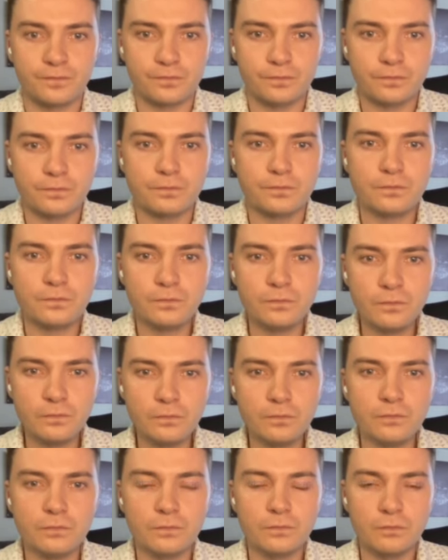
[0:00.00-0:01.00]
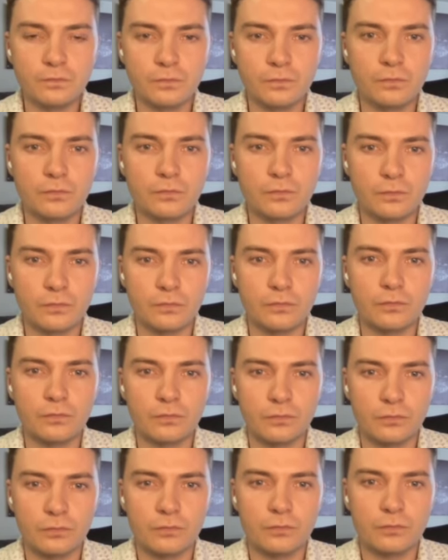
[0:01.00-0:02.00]

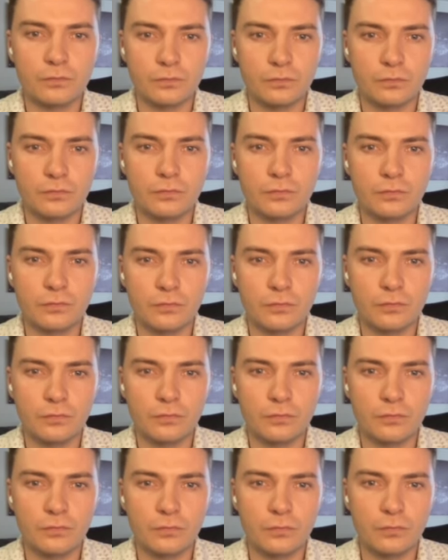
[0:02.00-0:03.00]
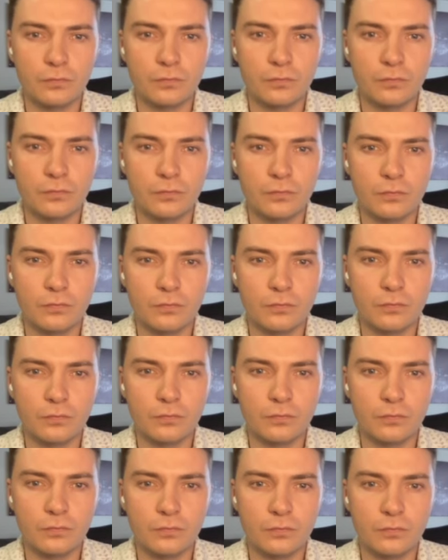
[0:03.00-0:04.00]

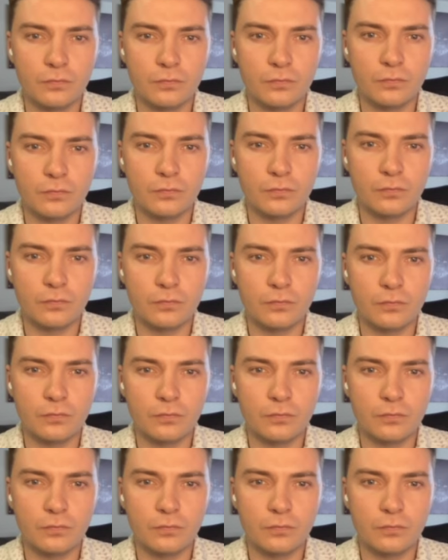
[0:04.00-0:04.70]
No words are spoken by the person on screen.